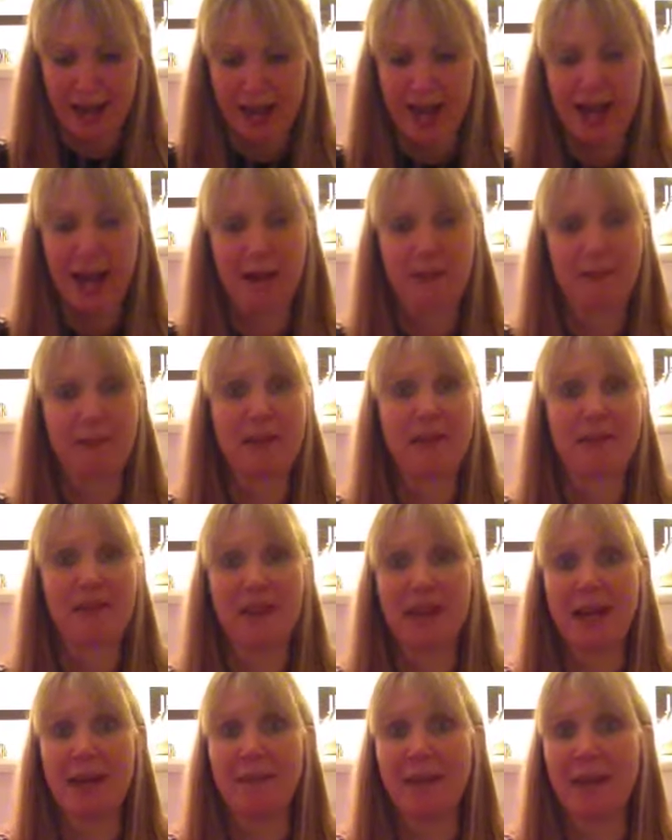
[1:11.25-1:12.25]
Um, the
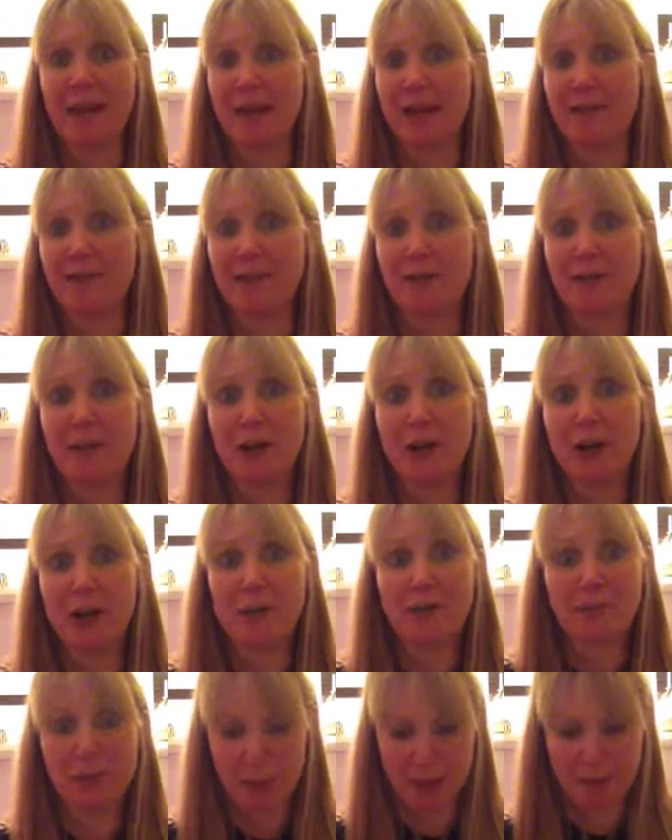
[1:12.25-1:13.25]
theme here of
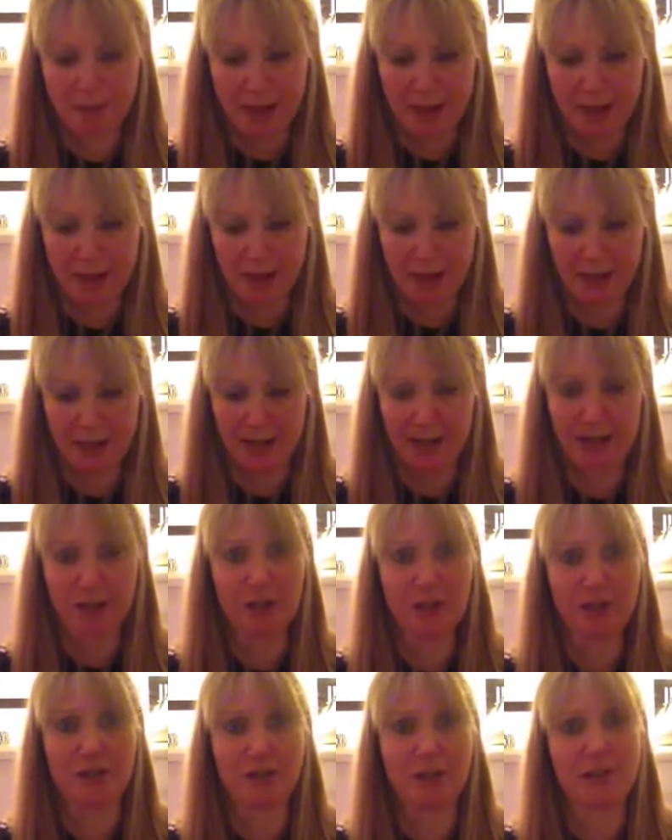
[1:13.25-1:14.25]
homecoming uh,
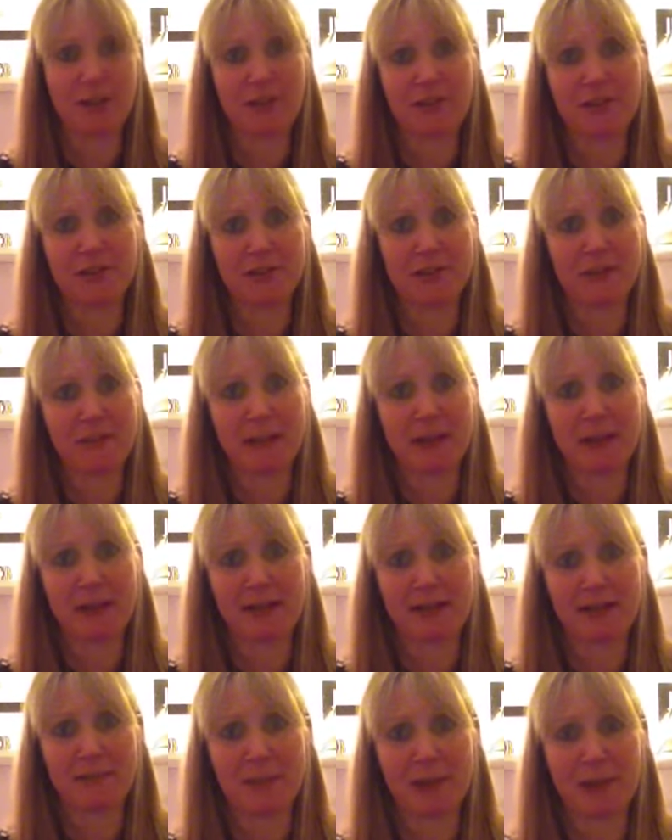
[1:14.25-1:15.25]
could also be
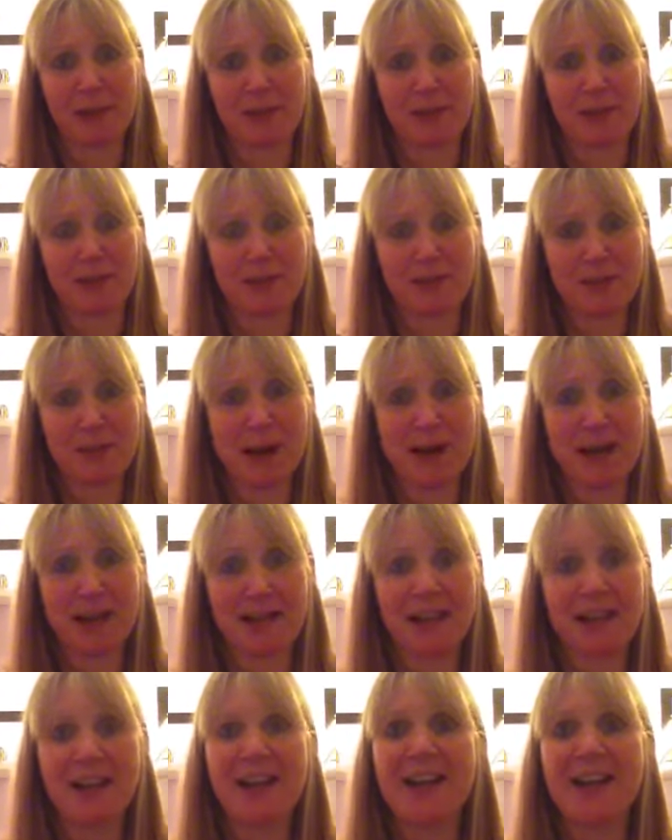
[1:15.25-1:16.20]
explored as well.